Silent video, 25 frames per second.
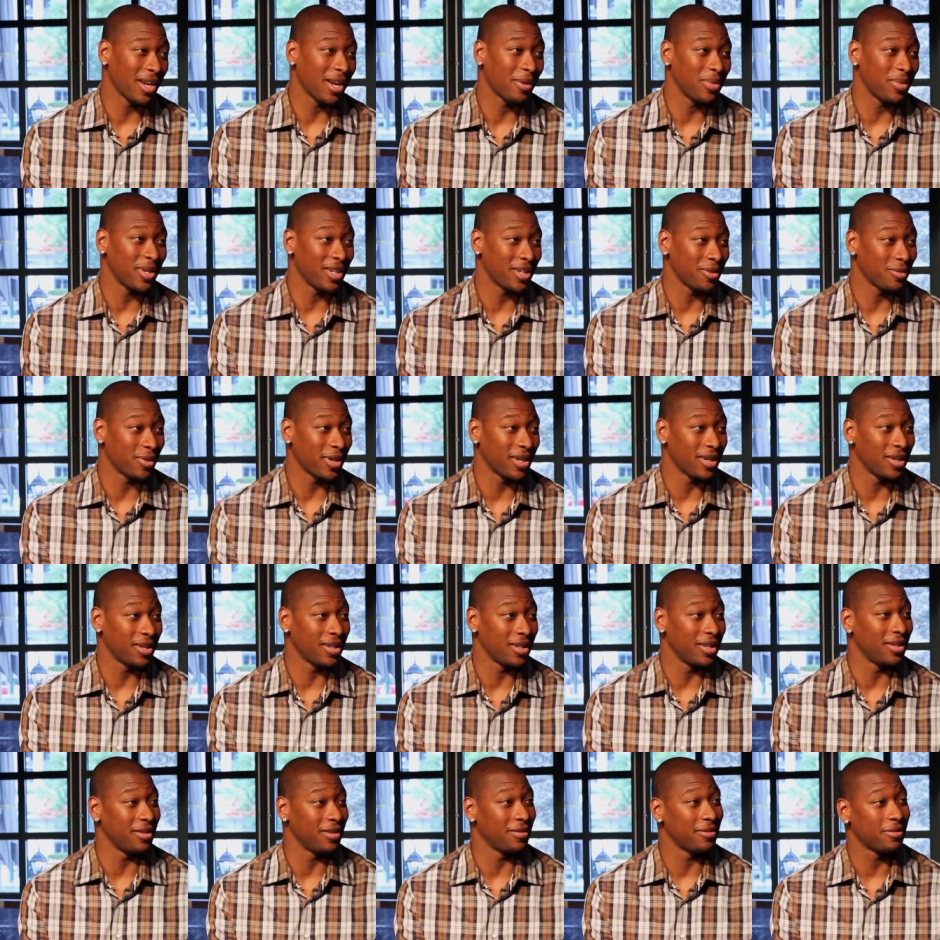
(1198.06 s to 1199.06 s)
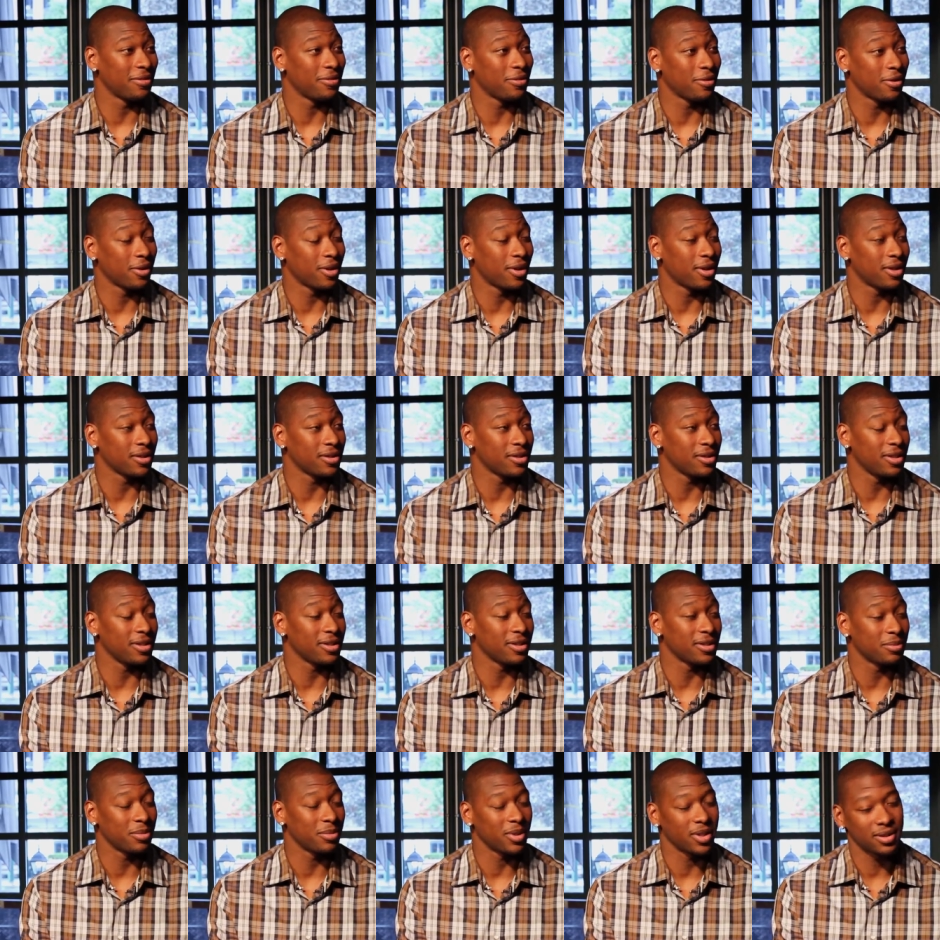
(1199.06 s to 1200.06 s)
I'll be getting ready to leave for uh, right. our
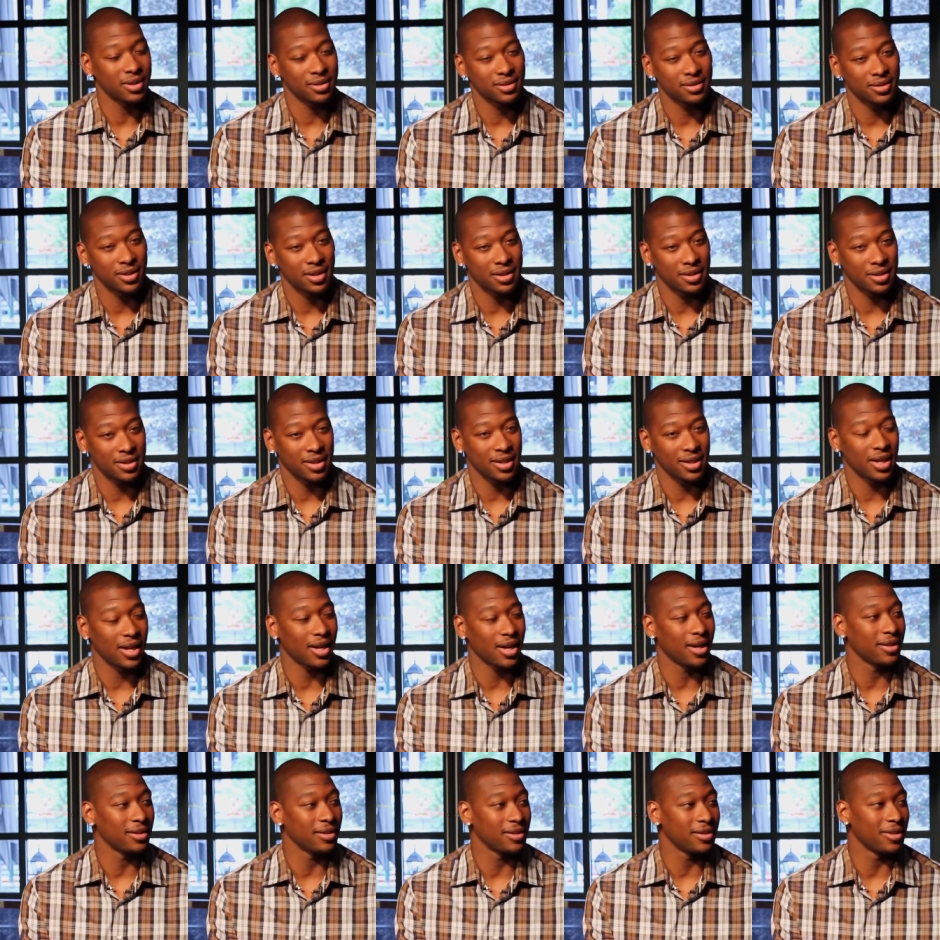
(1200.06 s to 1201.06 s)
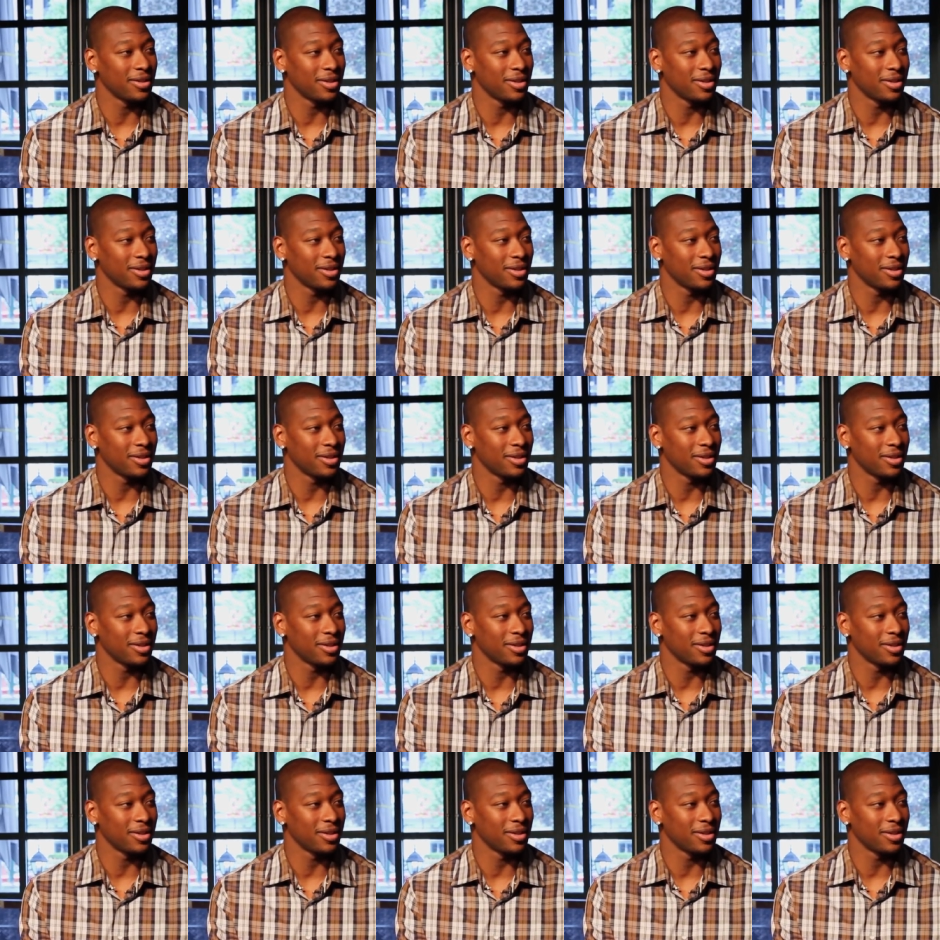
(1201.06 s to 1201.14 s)
season, but other than that, you